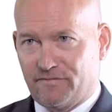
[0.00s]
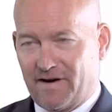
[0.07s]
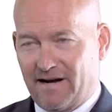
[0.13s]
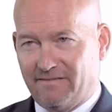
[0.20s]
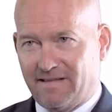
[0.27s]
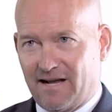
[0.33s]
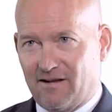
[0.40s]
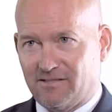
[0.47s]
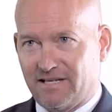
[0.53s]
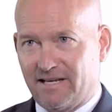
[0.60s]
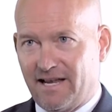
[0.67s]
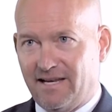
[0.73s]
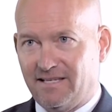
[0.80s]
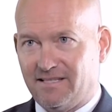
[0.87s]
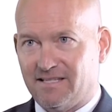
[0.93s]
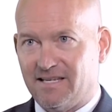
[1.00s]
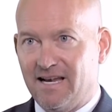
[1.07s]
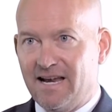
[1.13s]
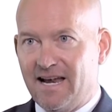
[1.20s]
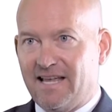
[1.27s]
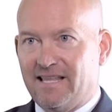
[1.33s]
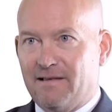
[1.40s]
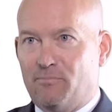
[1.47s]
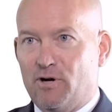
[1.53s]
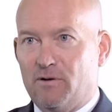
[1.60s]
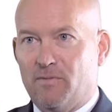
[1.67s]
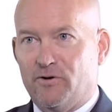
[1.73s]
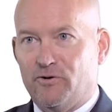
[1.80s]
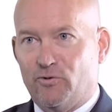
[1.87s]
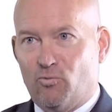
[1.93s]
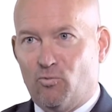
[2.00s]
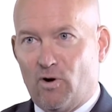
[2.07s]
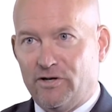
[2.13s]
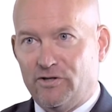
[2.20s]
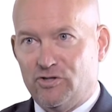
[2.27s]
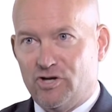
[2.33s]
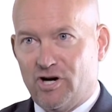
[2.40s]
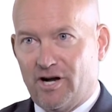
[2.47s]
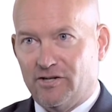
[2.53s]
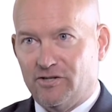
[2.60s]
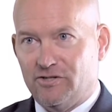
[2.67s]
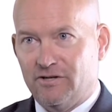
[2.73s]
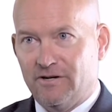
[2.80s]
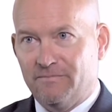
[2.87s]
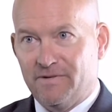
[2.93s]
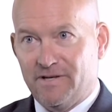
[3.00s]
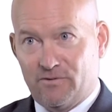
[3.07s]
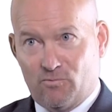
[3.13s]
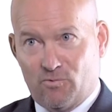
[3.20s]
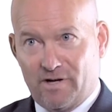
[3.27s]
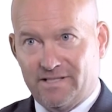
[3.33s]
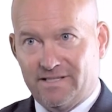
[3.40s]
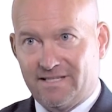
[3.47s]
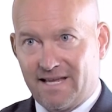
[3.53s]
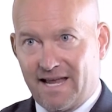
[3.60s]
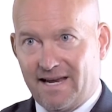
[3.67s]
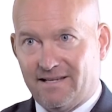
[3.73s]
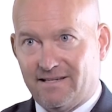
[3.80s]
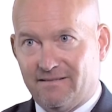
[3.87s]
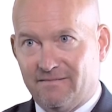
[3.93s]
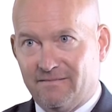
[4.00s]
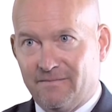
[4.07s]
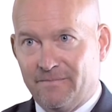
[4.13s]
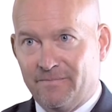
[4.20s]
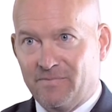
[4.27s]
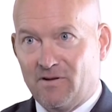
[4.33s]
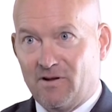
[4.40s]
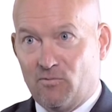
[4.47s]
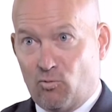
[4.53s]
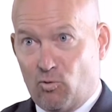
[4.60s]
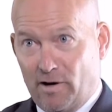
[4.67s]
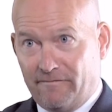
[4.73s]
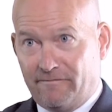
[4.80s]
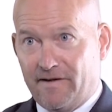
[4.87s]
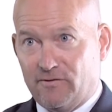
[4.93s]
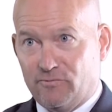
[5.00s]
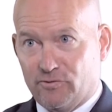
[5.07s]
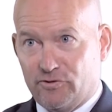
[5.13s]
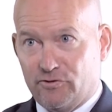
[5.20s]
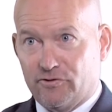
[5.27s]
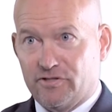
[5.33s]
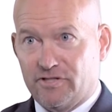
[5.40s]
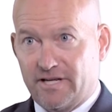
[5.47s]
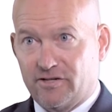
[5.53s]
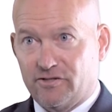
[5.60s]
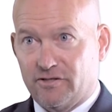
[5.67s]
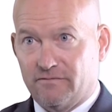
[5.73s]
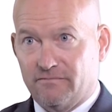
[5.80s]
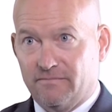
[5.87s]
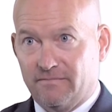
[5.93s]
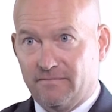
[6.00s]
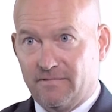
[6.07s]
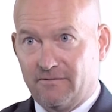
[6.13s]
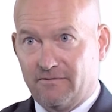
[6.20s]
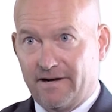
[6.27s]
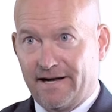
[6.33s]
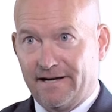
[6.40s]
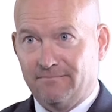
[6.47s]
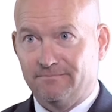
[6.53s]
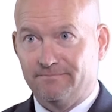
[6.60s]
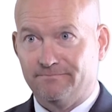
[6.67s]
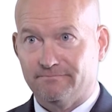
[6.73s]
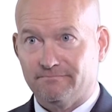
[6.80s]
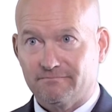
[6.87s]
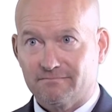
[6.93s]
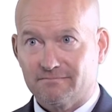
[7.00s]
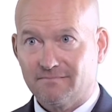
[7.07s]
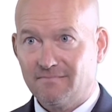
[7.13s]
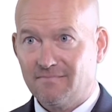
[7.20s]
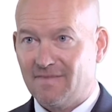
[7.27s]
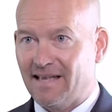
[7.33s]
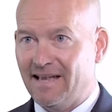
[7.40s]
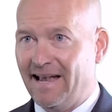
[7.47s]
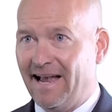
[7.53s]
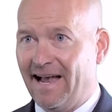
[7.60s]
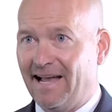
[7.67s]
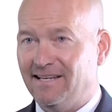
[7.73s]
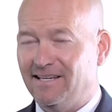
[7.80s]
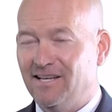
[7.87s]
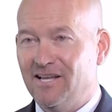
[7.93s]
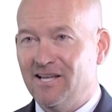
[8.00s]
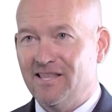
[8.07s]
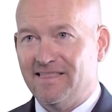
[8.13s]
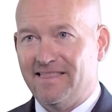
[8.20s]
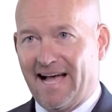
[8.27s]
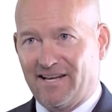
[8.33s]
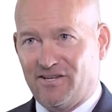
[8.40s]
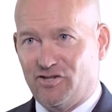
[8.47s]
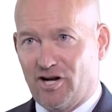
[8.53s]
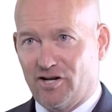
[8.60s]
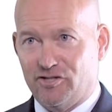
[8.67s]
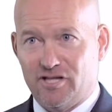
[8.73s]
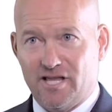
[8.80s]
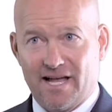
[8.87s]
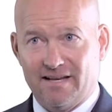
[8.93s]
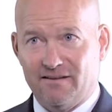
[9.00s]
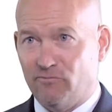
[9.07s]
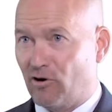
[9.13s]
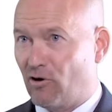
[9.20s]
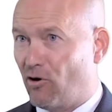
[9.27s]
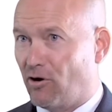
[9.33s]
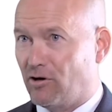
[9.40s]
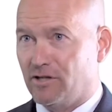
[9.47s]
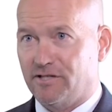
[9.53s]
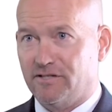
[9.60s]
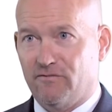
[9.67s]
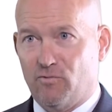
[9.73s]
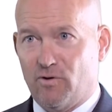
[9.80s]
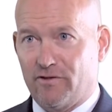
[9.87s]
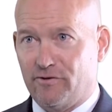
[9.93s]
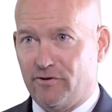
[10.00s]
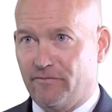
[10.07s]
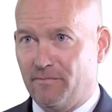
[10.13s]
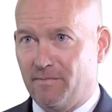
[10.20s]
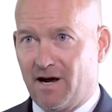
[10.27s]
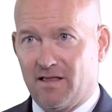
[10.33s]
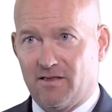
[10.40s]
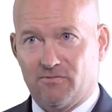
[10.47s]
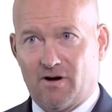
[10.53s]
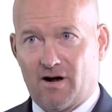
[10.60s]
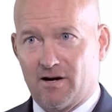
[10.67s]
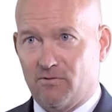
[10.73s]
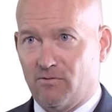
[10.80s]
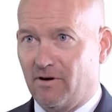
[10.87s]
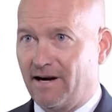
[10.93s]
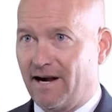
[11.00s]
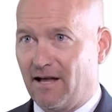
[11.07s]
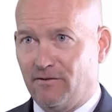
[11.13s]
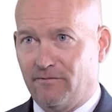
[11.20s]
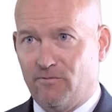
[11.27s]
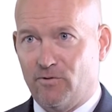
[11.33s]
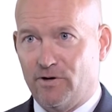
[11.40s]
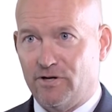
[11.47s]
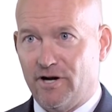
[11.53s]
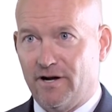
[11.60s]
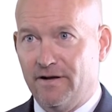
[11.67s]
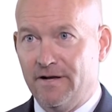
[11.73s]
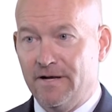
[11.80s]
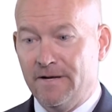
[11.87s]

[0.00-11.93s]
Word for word: 5,000 cases and they put them under one judge in one state, in one federal jurisdiction, okay? And that judge then, regardless of whether you're from Colorado or California,